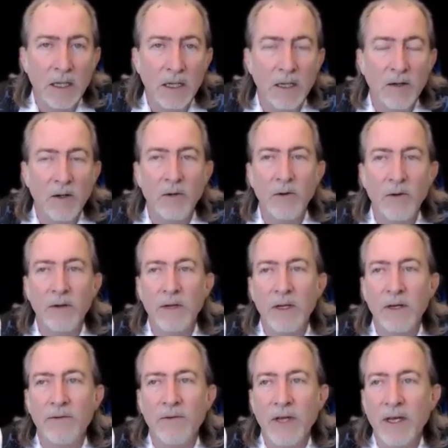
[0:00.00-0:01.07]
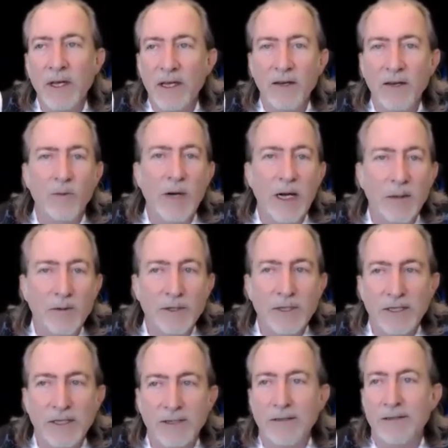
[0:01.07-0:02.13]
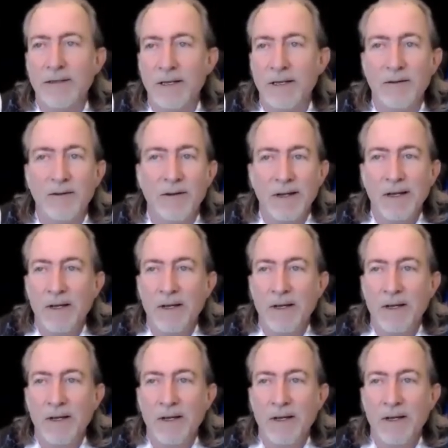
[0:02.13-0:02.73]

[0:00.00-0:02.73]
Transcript: You know, if You know, the Bible says that